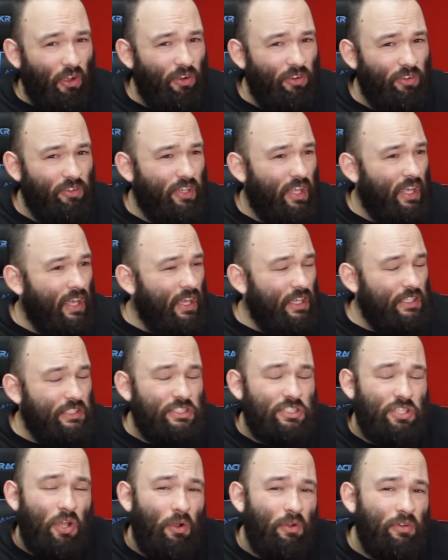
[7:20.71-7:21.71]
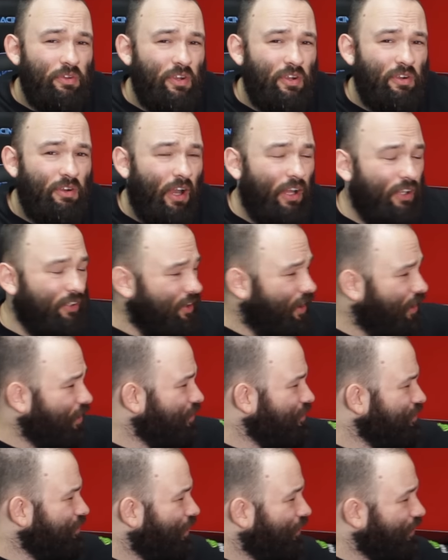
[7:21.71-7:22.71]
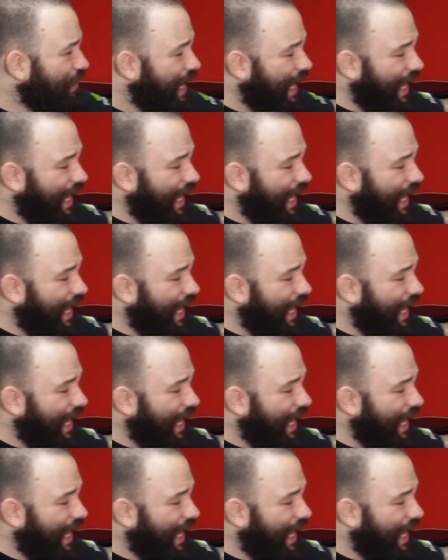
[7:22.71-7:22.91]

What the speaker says: on toner alone on